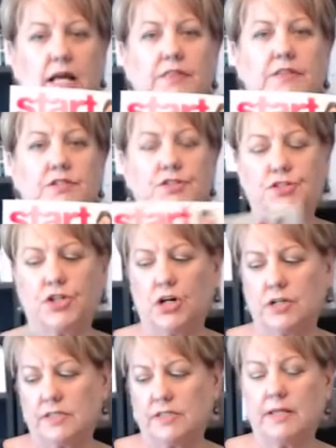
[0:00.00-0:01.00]
the
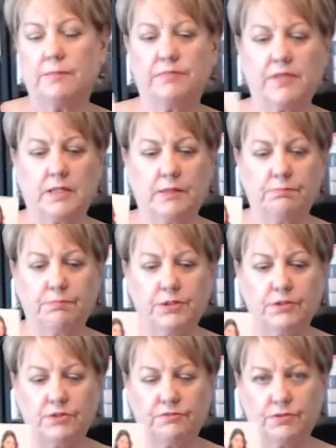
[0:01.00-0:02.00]
Start Something
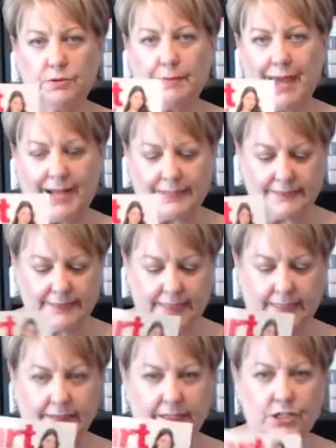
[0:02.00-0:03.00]
Beautiful
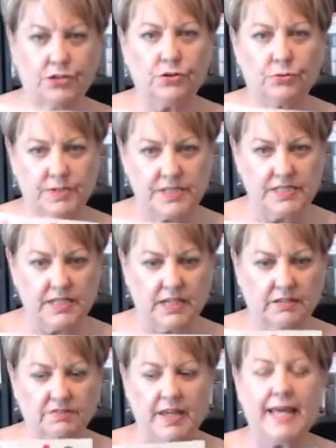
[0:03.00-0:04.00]
magazine that you'll
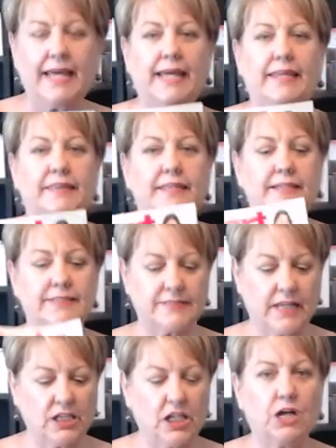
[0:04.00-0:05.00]
receive. This,
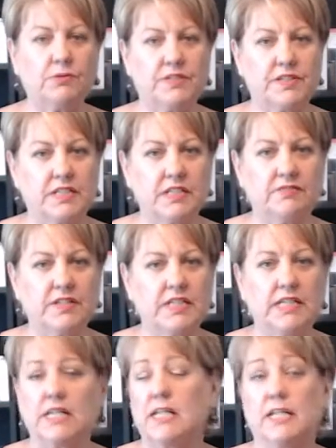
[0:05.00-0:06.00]
along with the
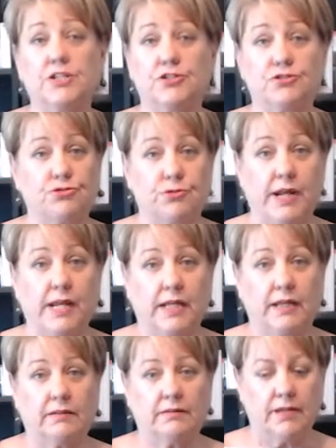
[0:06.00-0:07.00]
DVD, is your
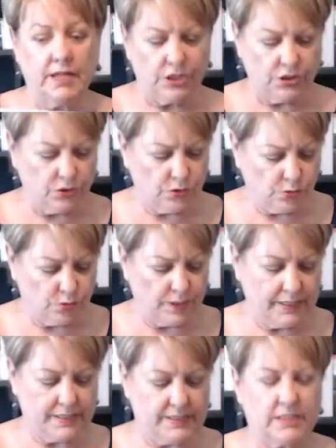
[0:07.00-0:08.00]
training. You'll
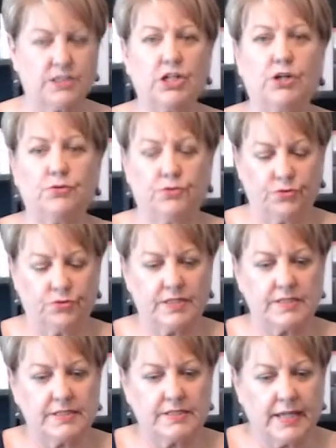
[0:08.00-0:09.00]
want to go through
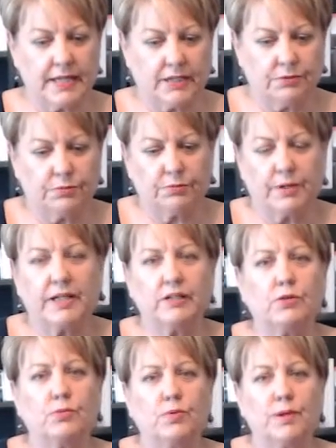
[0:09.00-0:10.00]
this. It's like a
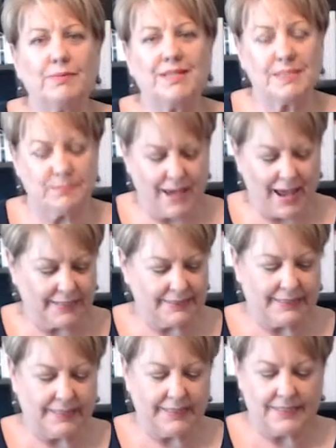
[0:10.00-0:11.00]
regular women's
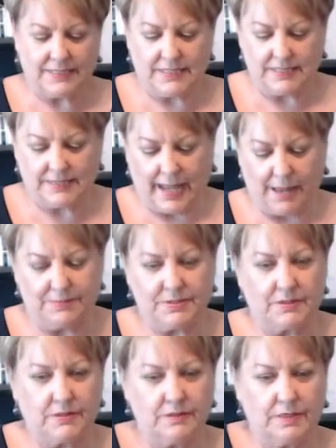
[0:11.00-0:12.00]
magazine. It's just
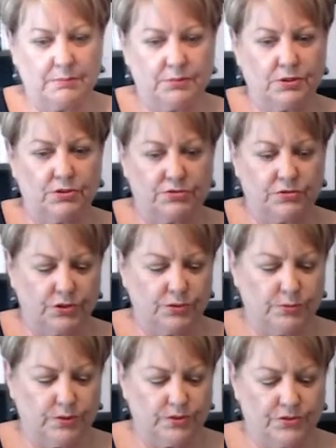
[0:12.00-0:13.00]
absolutely beautiful. You
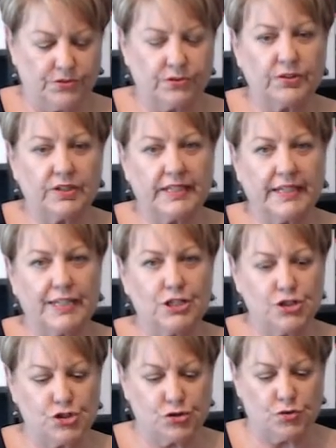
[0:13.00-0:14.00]
will thoroughly
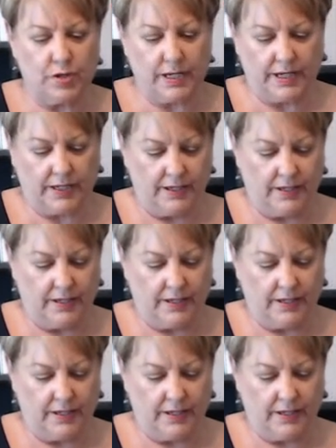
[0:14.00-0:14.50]
enjoy